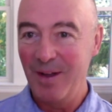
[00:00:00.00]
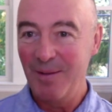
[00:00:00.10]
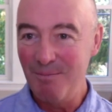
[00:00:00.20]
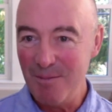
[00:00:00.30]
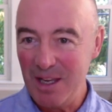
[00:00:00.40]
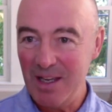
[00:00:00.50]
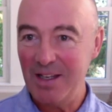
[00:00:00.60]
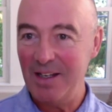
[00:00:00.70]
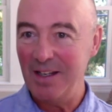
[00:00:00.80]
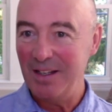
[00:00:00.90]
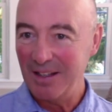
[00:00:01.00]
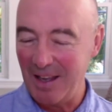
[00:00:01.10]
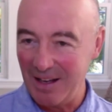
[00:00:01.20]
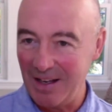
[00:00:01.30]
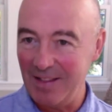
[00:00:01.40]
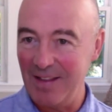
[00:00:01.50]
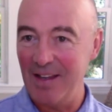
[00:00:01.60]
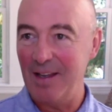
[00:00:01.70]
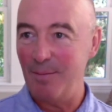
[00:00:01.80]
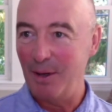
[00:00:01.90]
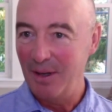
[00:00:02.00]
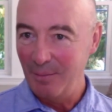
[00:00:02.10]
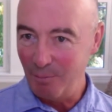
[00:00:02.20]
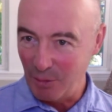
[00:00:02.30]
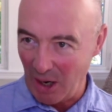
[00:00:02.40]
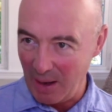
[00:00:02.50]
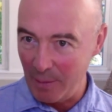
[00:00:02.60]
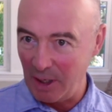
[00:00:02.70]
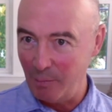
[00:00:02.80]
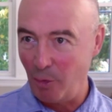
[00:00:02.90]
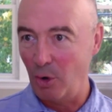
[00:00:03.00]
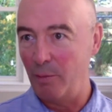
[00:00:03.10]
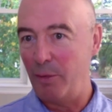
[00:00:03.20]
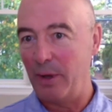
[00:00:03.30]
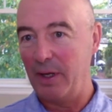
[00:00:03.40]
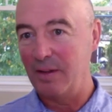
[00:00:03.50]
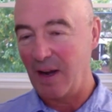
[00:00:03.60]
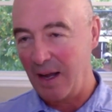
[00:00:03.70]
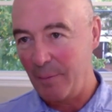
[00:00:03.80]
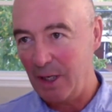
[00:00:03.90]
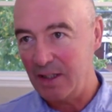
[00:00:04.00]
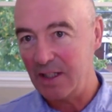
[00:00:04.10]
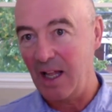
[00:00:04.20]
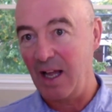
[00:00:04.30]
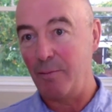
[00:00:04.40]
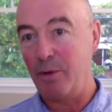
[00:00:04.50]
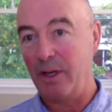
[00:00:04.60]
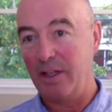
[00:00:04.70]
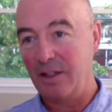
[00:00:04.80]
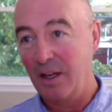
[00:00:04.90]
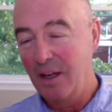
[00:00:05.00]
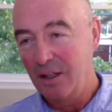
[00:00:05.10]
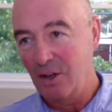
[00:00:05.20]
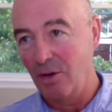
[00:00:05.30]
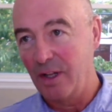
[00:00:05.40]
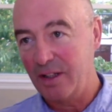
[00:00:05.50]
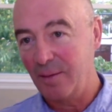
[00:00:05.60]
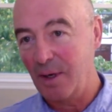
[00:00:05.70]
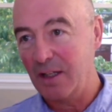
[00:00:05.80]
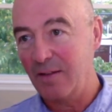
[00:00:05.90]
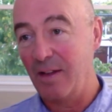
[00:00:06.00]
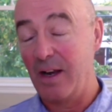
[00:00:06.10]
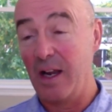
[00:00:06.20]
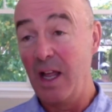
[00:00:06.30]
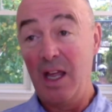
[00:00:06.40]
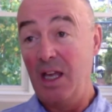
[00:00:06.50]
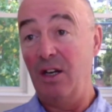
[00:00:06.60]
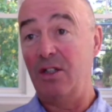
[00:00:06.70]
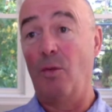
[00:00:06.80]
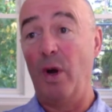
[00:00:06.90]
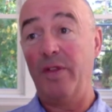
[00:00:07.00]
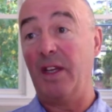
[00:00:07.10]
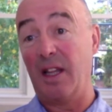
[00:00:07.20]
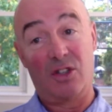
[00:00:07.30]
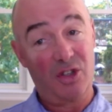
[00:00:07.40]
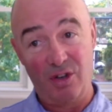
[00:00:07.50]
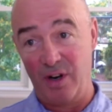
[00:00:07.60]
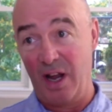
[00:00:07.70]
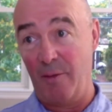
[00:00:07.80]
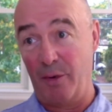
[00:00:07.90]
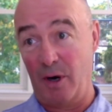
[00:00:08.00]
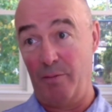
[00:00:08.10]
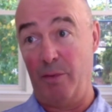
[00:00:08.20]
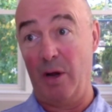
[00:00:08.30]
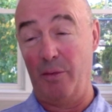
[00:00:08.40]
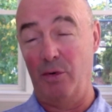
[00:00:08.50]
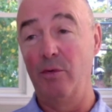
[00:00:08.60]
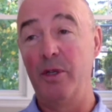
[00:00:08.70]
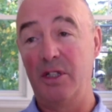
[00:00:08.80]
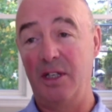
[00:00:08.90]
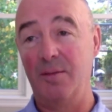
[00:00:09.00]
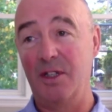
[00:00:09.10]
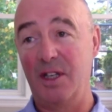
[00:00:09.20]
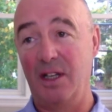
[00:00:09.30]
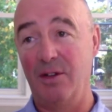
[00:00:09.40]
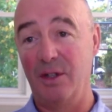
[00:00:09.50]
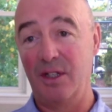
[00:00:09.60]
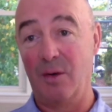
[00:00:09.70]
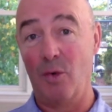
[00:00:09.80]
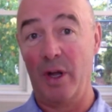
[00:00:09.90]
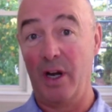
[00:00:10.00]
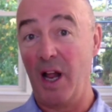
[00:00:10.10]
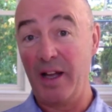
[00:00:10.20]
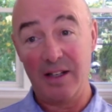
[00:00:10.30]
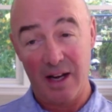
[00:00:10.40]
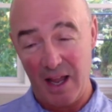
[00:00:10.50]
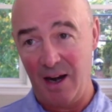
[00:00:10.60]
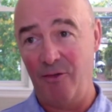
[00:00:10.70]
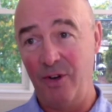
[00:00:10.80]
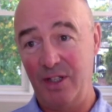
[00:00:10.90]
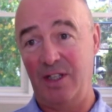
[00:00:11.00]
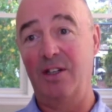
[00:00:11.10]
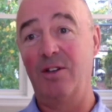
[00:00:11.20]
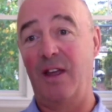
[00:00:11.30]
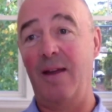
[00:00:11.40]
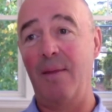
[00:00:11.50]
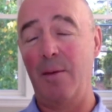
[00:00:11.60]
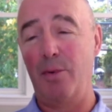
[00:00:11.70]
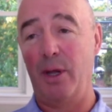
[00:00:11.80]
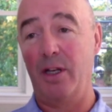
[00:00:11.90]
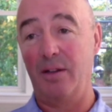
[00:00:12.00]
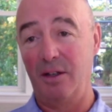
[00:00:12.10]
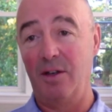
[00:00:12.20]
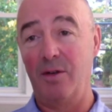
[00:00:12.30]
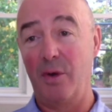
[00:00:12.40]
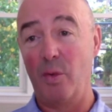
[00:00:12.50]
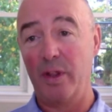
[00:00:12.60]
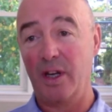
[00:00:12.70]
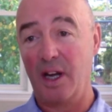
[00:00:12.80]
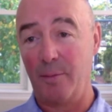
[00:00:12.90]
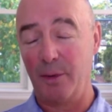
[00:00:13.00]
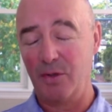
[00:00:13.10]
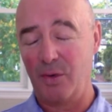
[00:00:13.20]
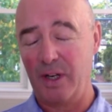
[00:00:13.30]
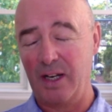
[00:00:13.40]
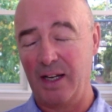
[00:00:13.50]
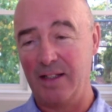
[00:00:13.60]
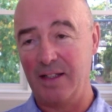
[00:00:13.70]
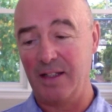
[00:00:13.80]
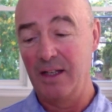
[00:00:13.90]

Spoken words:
mean, get it deep, dominate board play, dominate slot play. Don't let them get to the net. Here's the one thing that stood out about Berube's teams in St. Louis that won, and I did every single game they played the year they won the Cup in 2019.